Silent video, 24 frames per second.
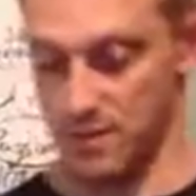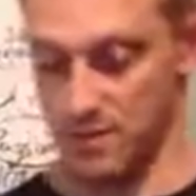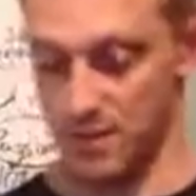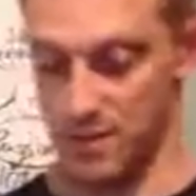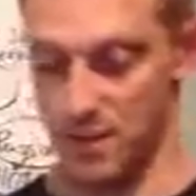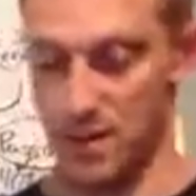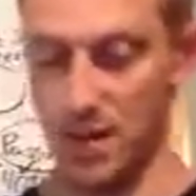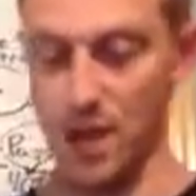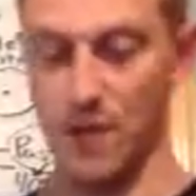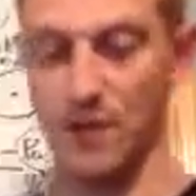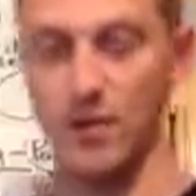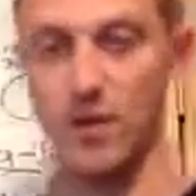
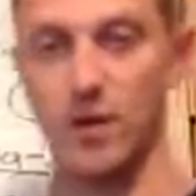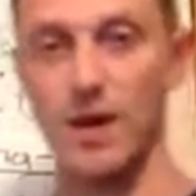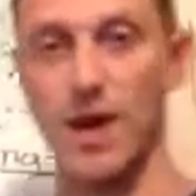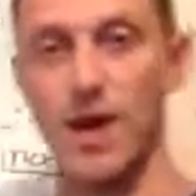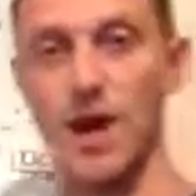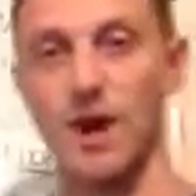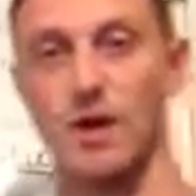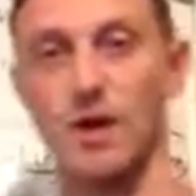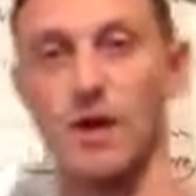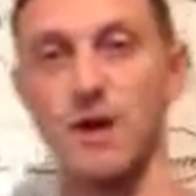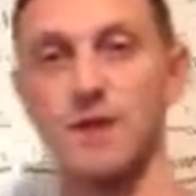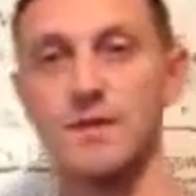that I put
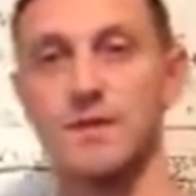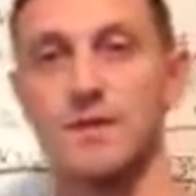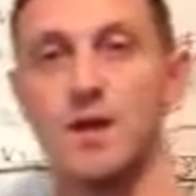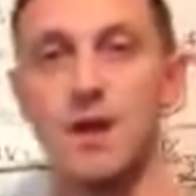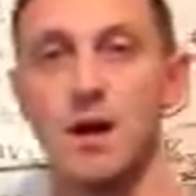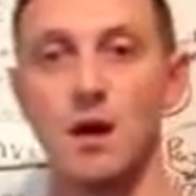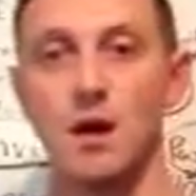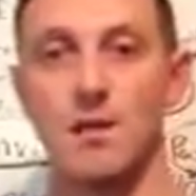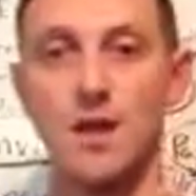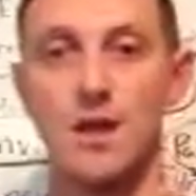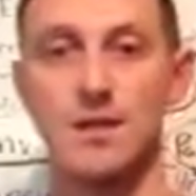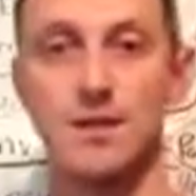out, and I was
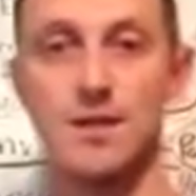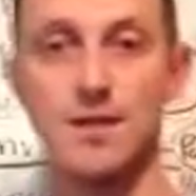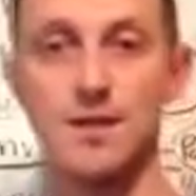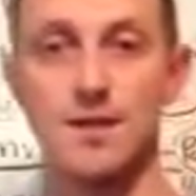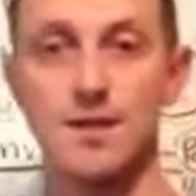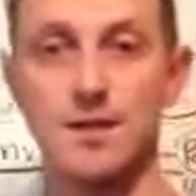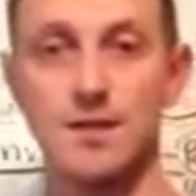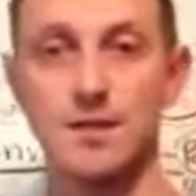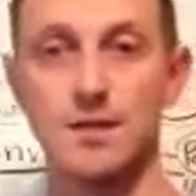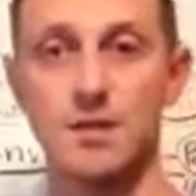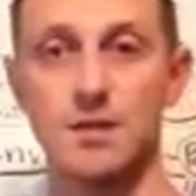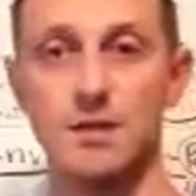talking about the
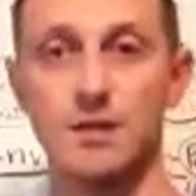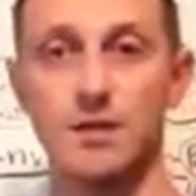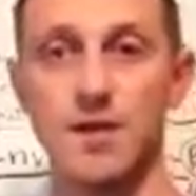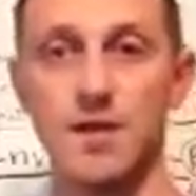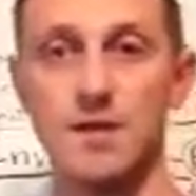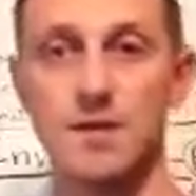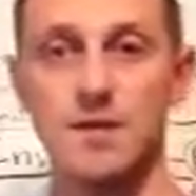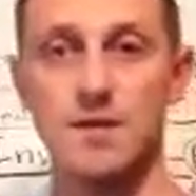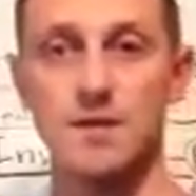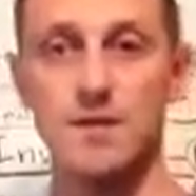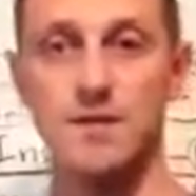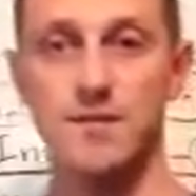intelligent
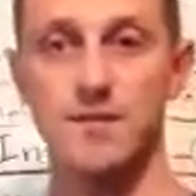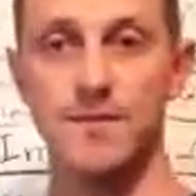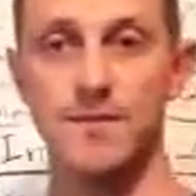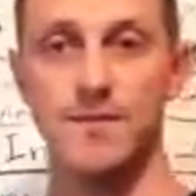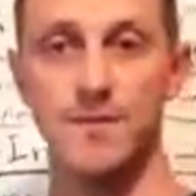investor.